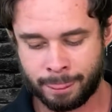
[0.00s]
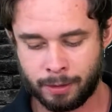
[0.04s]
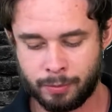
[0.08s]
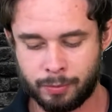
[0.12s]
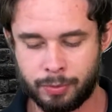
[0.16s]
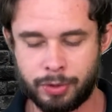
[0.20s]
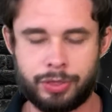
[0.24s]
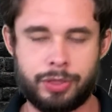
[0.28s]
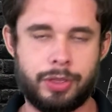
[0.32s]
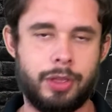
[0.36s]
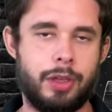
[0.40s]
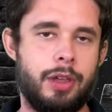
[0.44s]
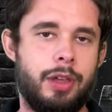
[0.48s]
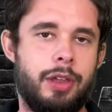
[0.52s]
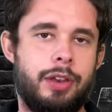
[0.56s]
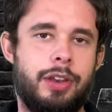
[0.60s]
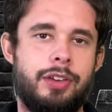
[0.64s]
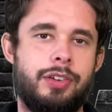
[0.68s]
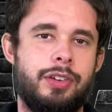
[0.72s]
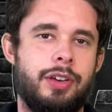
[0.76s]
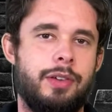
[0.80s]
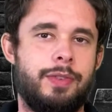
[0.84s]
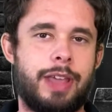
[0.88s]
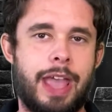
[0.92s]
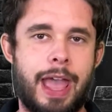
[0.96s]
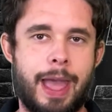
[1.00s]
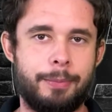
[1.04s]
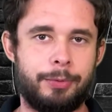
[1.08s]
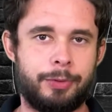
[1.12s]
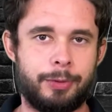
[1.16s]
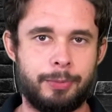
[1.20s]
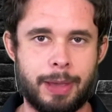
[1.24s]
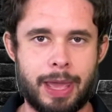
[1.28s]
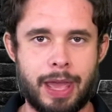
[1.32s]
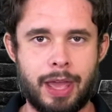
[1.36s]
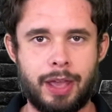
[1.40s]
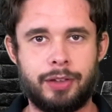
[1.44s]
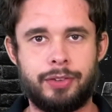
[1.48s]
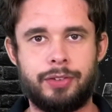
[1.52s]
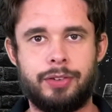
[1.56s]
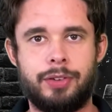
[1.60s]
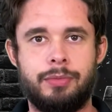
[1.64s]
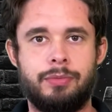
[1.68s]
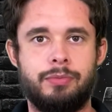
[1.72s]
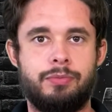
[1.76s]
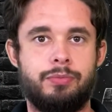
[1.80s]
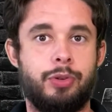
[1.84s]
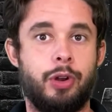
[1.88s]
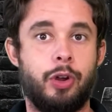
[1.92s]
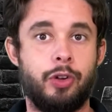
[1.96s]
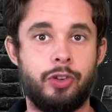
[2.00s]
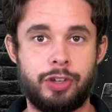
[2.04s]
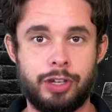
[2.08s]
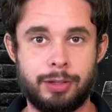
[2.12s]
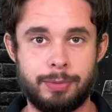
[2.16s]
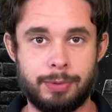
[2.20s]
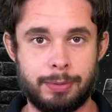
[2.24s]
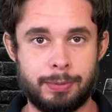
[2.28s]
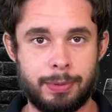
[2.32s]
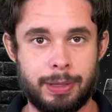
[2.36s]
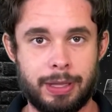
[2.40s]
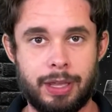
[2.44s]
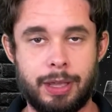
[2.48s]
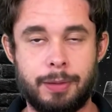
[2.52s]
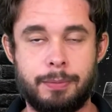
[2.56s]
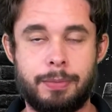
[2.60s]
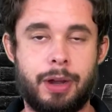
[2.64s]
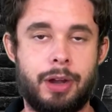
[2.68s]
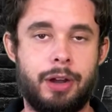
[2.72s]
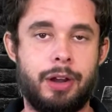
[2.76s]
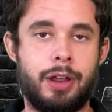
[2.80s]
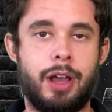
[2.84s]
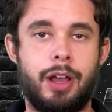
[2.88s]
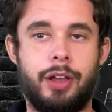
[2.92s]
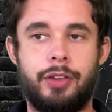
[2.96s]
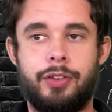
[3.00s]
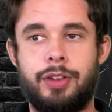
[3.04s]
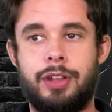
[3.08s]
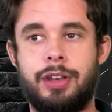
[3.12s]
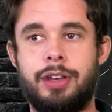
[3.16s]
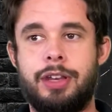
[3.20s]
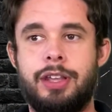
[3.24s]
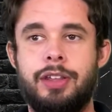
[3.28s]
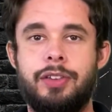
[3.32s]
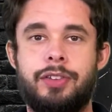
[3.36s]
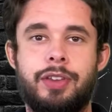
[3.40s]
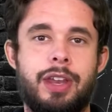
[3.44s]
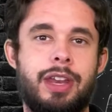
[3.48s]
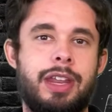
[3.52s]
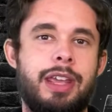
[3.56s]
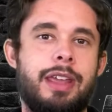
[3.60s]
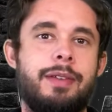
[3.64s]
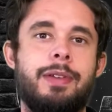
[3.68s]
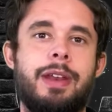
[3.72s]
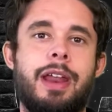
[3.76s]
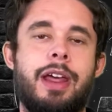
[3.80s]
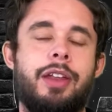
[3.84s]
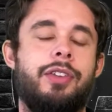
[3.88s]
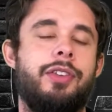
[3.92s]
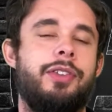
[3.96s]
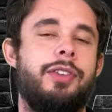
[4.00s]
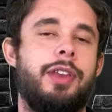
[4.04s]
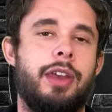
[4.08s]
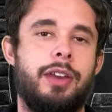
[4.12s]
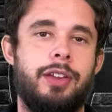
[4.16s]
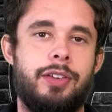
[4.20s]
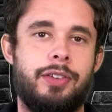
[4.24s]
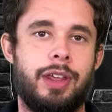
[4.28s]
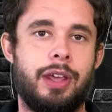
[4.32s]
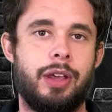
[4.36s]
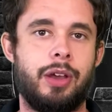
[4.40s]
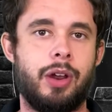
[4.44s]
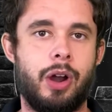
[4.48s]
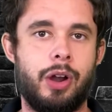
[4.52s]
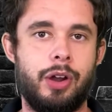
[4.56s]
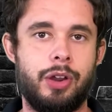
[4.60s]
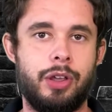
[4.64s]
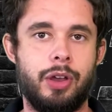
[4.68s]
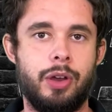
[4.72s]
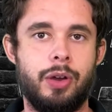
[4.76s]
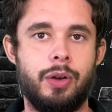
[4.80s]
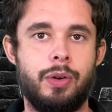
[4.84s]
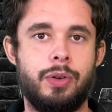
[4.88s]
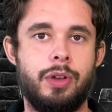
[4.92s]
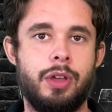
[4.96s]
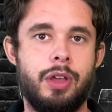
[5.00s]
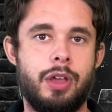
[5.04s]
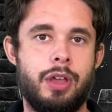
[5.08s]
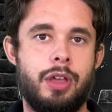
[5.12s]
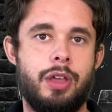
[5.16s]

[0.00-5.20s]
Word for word: With the addition of Capsimax and Pro-GBB and Paradoxine, he said even at steady state cardio,